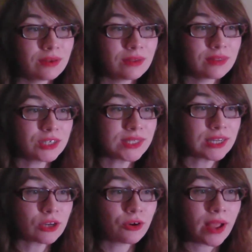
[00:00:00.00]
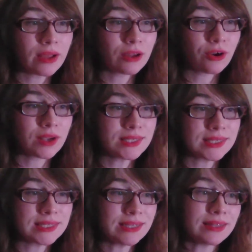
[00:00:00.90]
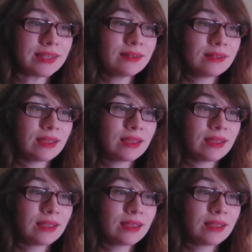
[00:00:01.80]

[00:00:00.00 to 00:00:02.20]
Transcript: There's that crack across the ceiling,